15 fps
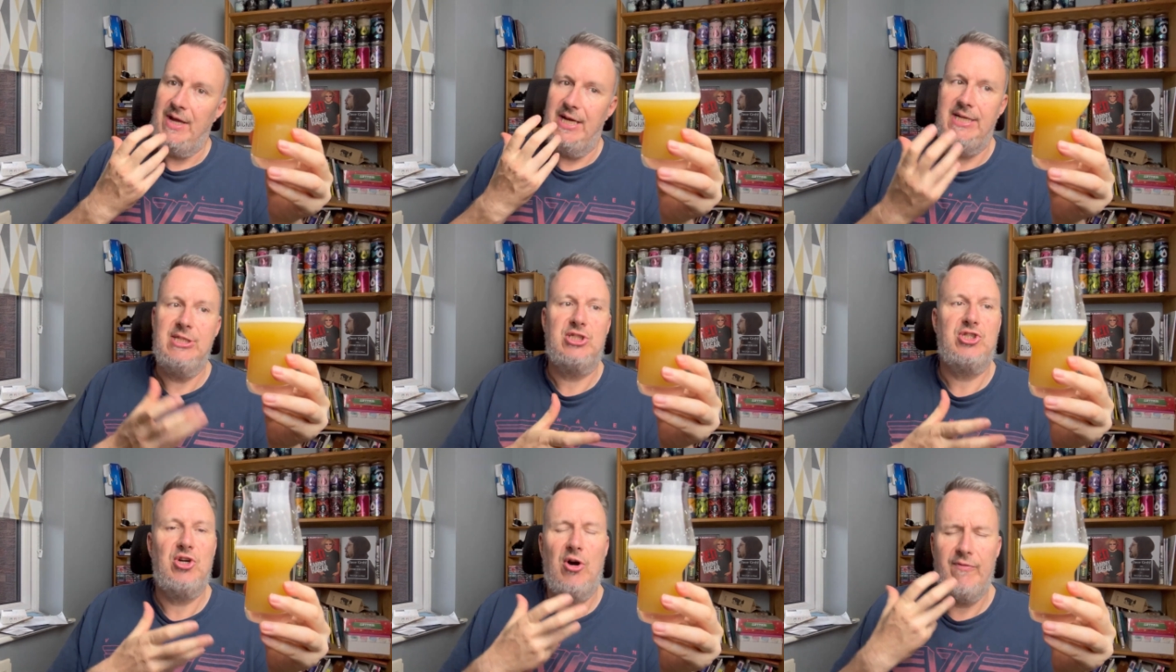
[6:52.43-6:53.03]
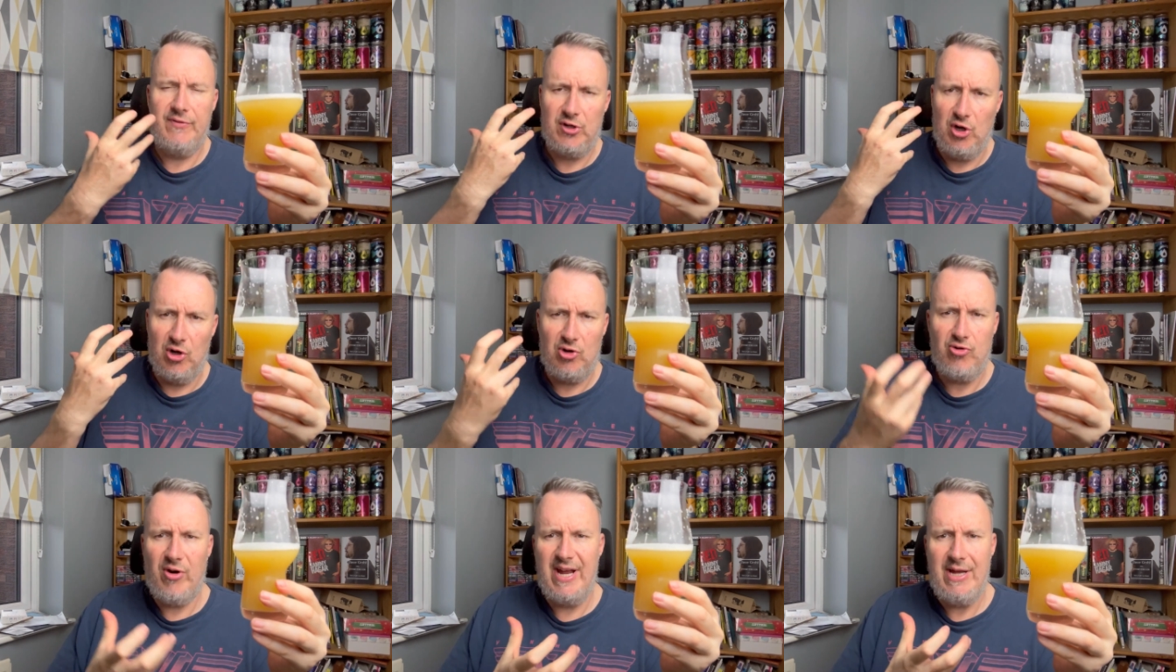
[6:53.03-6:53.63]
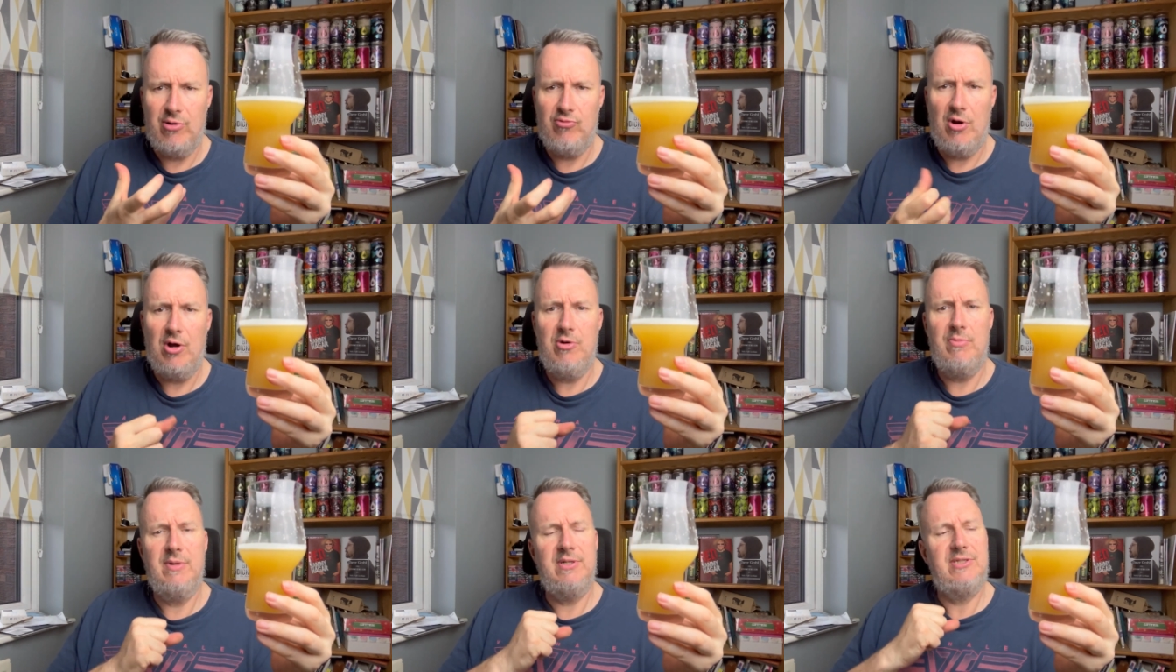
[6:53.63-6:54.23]
It's soft, got great
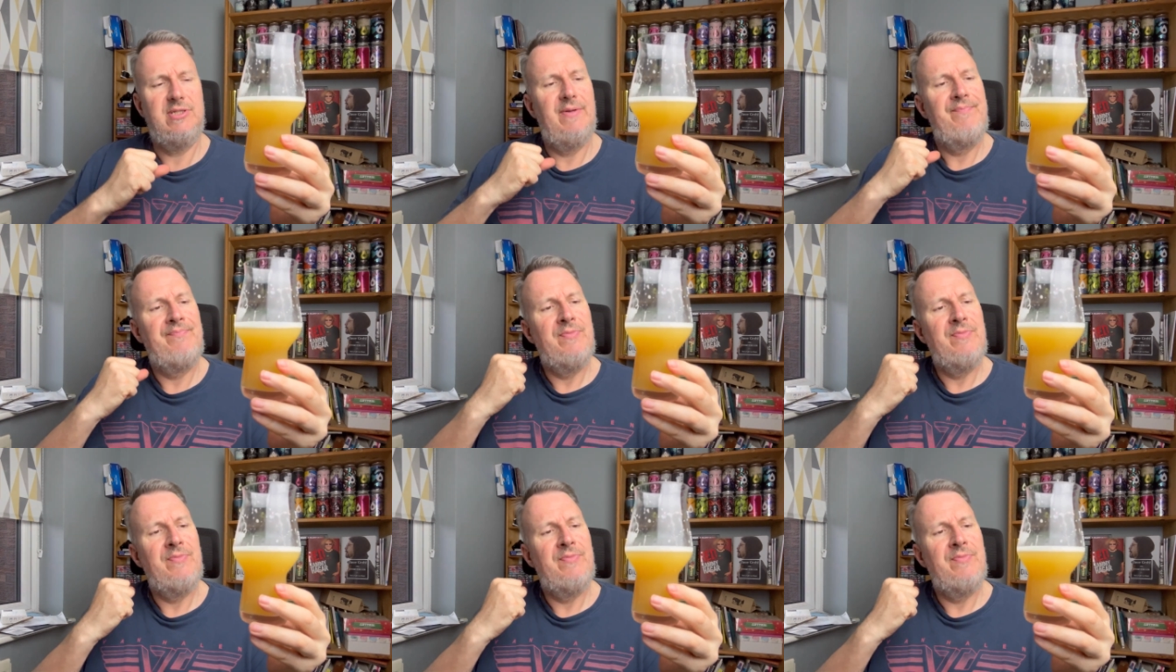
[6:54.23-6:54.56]
aromas,